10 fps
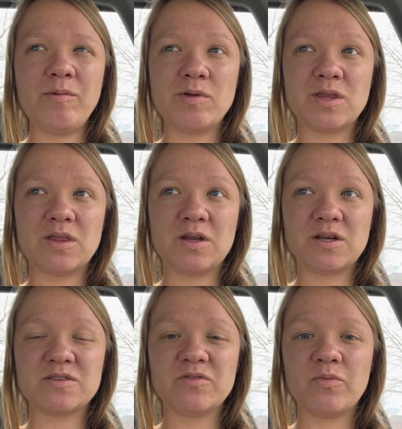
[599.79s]
within the
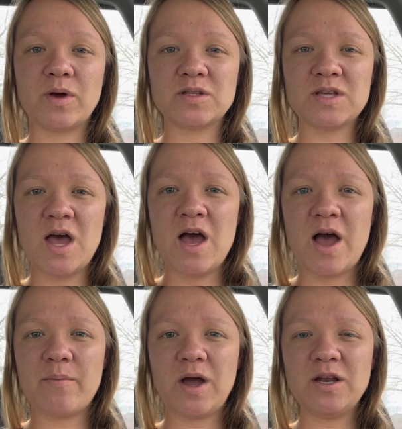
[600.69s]
next few months.
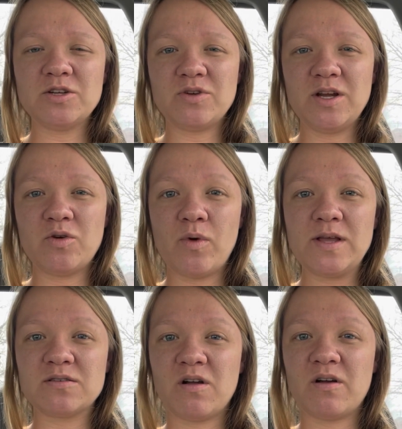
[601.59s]
I'm kind of trying to
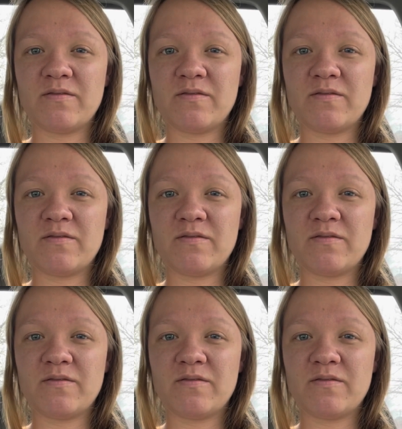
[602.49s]
wait till all of